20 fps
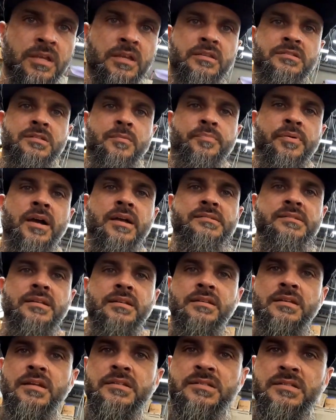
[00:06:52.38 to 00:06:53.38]
It's
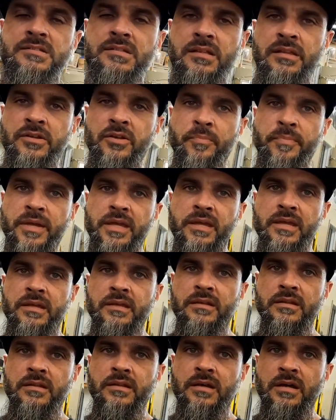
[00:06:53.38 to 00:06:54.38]
surprising, just a little
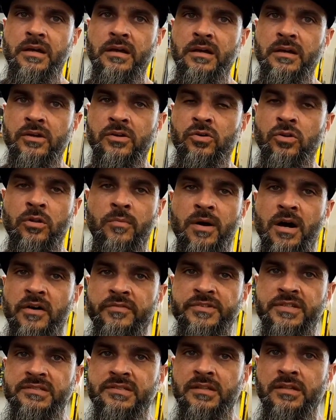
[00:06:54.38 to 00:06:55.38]
bit, cool them
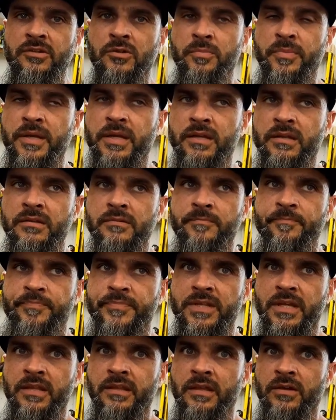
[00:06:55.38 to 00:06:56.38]
off just a little bit,
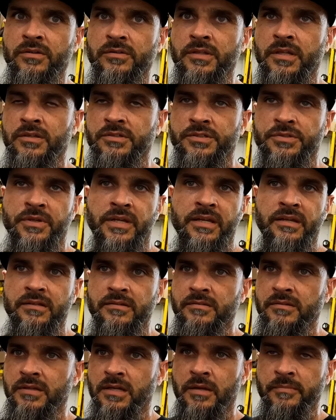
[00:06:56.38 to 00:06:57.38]
and they'll shrink.